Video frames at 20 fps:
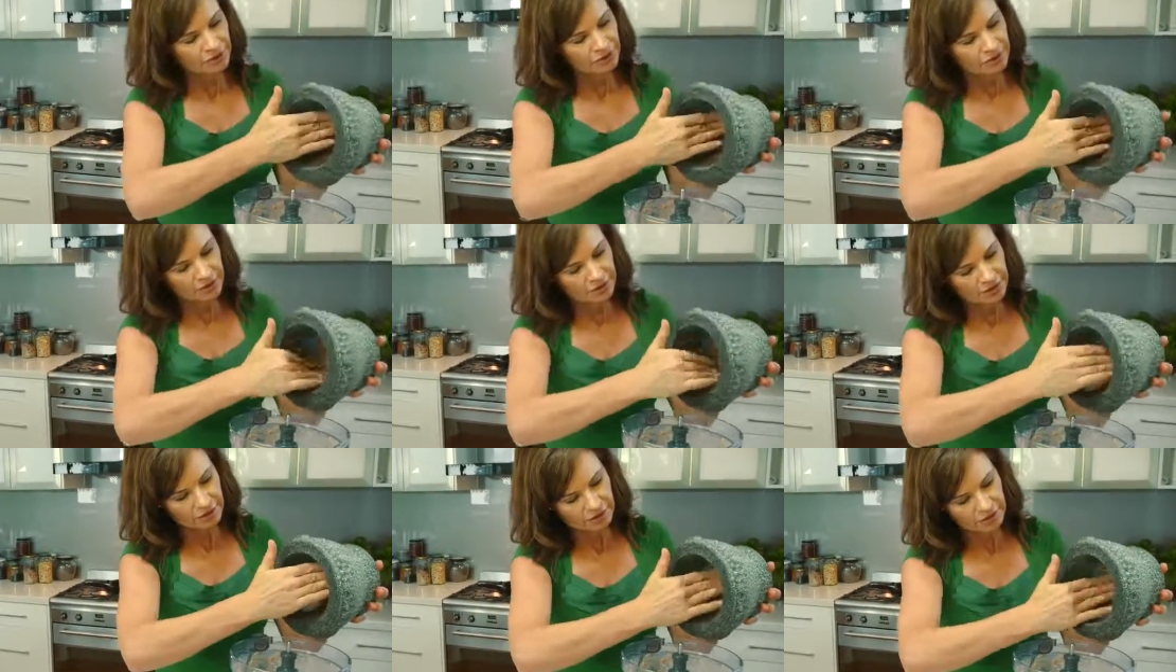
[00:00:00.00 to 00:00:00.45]

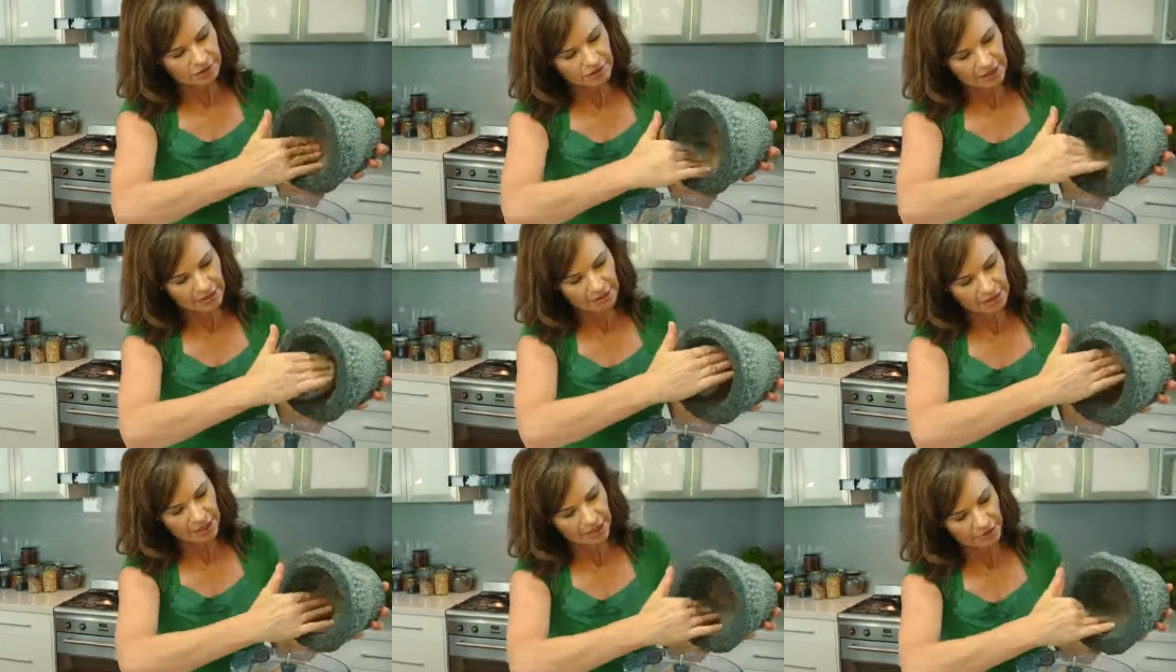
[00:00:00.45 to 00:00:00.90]

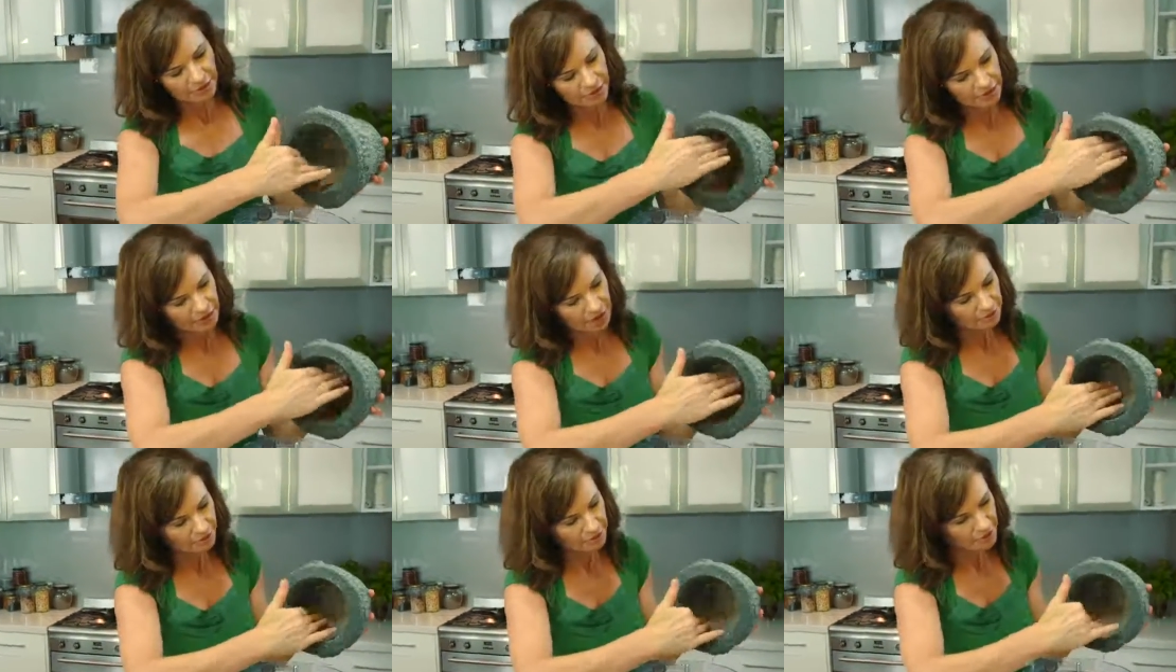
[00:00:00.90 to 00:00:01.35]
Scrape out all
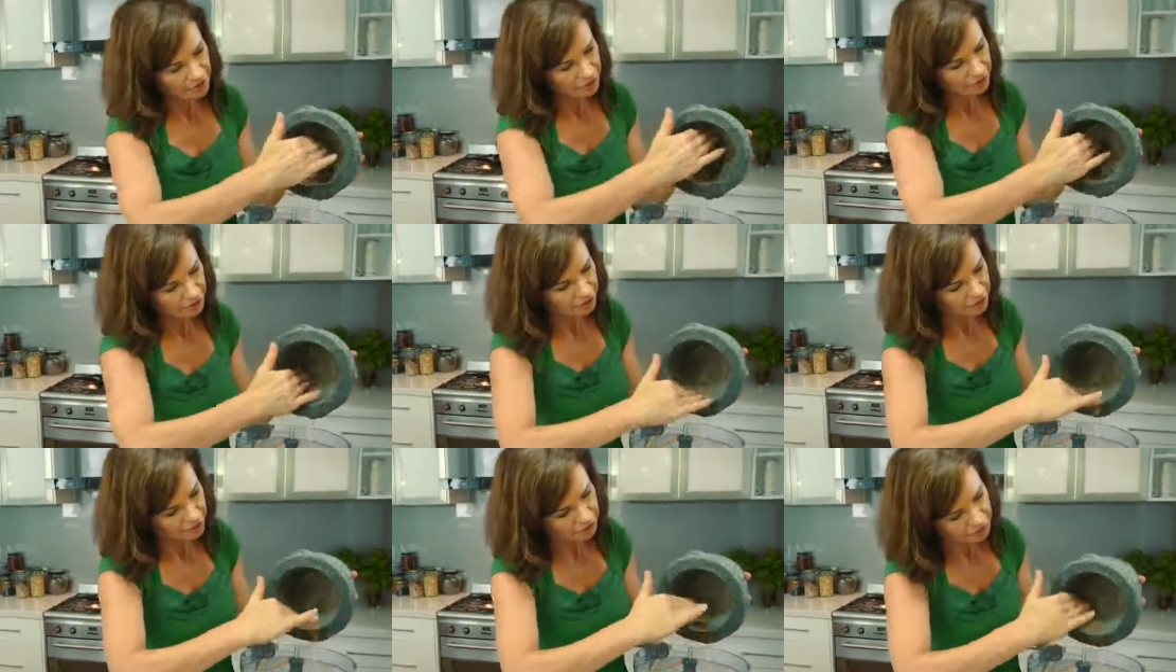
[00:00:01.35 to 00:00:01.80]
that
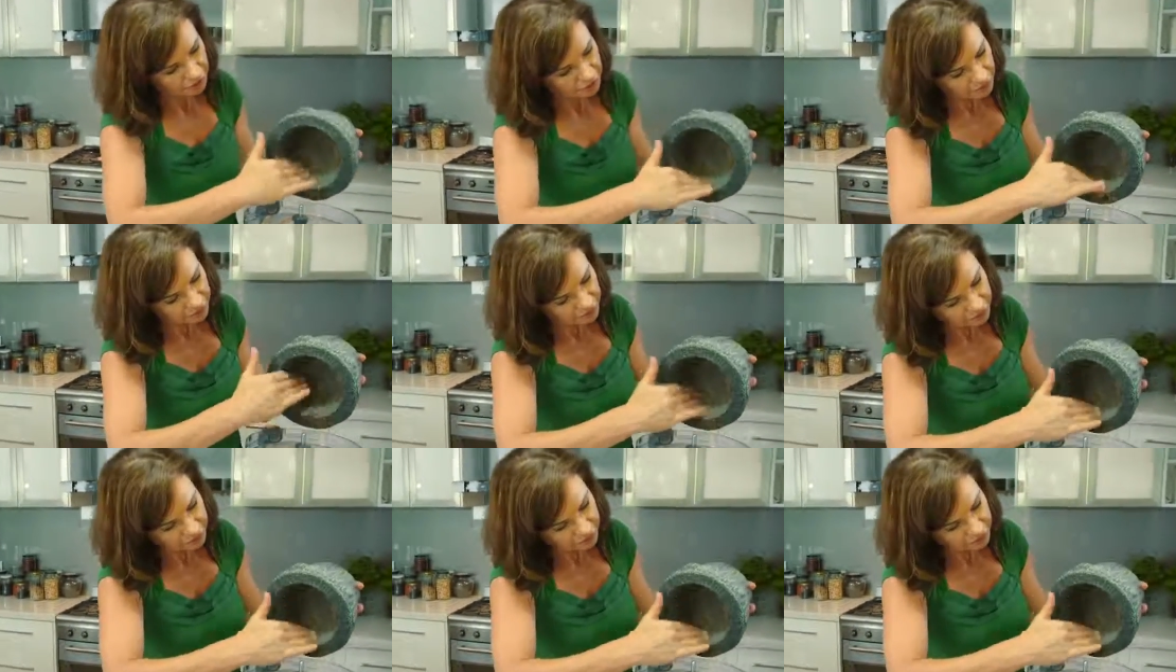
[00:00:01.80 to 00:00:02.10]
beautiful